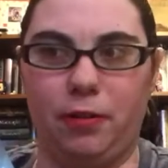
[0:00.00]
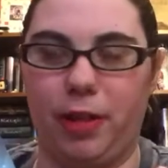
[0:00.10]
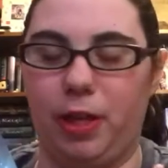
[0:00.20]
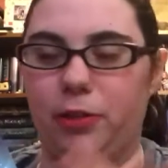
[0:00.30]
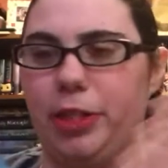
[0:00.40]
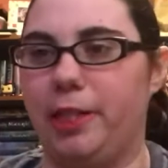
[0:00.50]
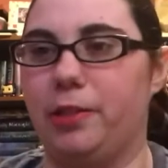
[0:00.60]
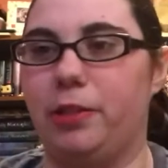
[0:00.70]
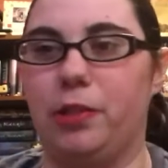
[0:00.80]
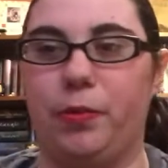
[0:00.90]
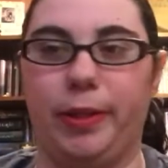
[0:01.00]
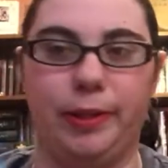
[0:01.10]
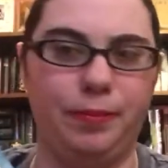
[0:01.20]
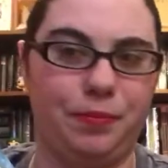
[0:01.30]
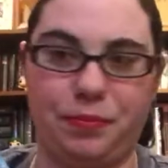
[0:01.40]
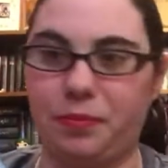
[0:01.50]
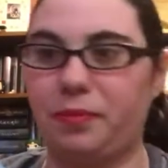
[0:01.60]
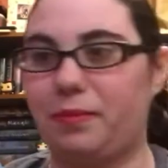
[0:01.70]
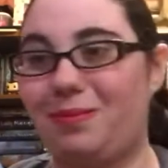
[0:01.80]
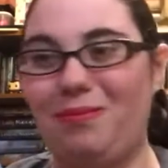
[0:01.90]
of the Hell Chasers, but
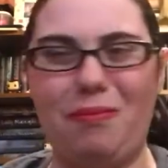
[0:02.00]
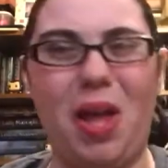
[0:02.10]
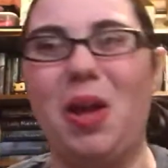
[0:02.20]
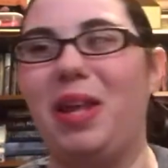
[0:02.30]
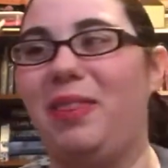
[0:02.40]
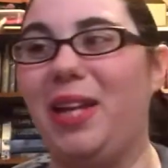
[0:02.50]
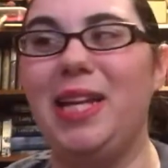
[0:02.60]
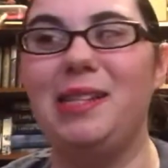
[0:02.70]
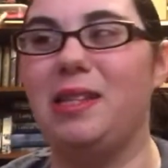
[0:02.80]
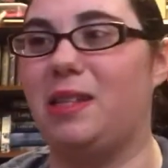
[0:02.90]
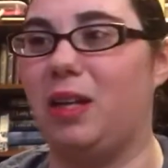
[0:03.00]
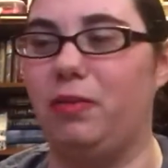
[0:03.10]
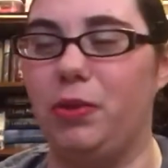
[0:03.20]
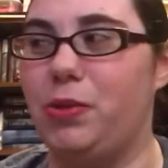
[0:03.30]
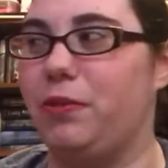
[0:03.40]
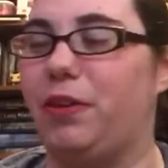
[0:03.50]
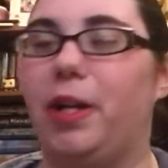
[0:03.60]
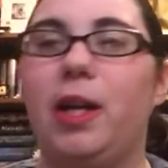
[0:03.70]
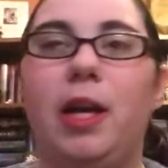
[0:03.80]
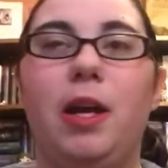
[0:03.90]
I think he's the son of Lucifer.
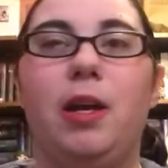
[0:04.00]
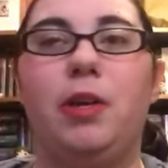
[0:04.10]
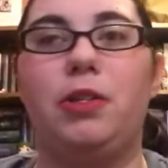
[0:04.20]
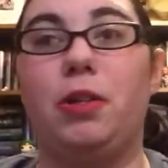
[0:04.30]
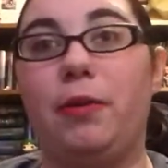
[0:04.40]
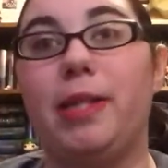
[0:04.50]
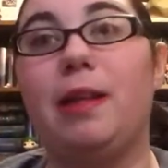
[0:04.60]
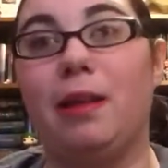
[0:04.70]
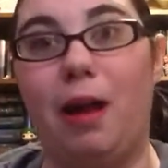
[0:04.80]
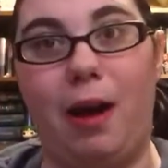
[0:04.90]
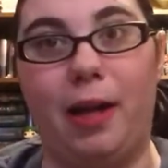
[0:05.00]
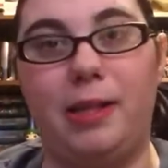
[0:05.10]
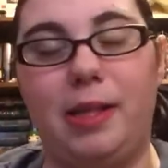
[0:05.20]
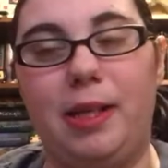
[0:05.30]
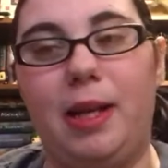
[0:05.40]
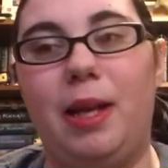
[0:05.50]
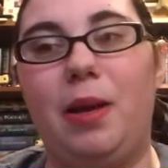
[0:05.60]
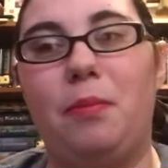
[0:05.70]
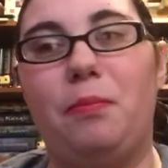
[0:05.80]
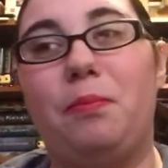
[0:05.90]
So it's a lot.
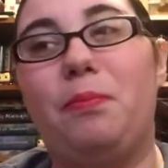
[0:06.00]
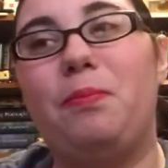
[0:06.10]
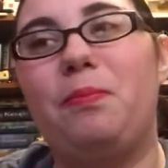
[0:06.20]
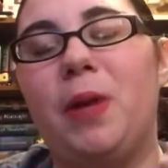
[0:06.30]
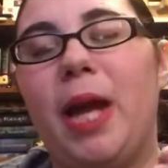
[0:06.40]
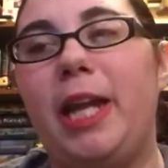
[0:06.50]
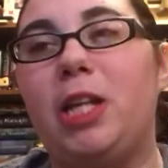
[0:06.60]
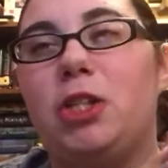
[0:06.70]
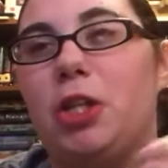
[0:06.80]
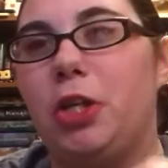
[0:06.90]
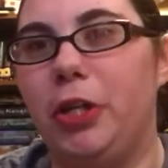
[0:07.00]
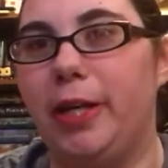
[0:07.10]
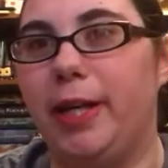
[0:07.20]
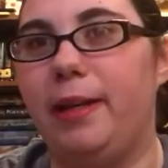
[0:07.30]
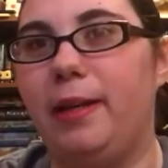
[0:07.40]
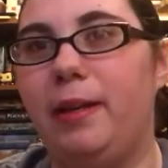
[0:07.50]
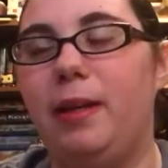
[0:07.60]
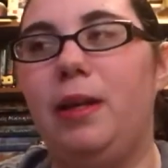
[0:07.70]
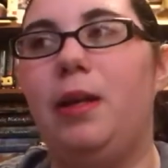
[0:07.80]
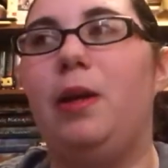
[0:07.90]
And it's good.
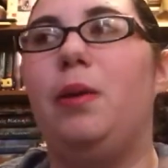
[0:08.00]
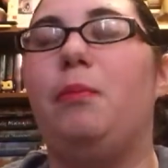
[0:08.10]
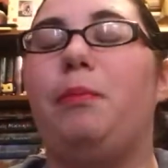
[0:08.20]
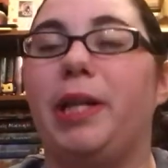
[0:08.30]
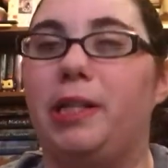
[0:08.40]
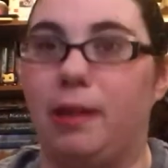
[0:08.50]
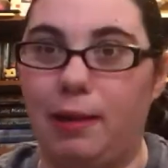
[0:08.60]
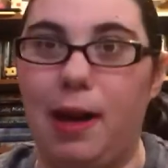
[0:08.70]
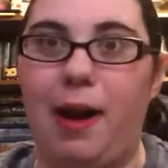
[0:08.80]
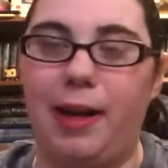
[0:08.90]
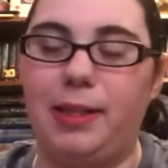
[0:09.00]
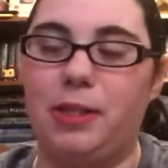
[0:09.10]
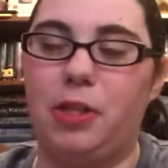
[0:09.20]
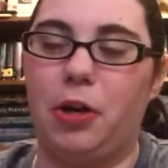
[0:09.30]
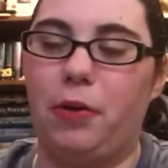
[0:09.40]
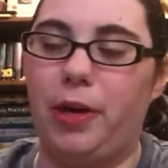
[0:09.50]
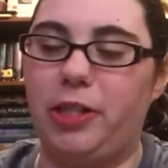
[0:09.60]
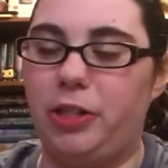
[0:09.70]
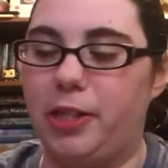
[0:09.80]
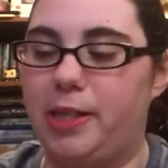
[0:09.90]
But it's a lot. So
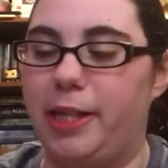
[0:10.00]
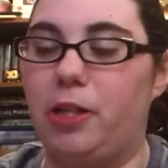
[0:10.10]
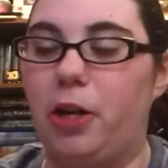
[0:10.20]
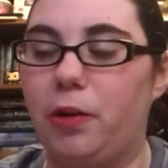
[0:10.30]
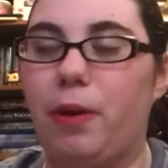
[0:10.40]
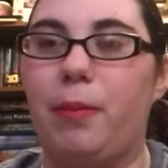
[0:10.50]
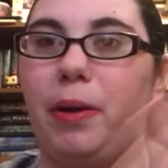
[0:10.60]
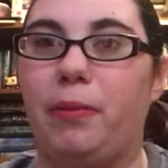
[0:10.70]
it's hard to wrap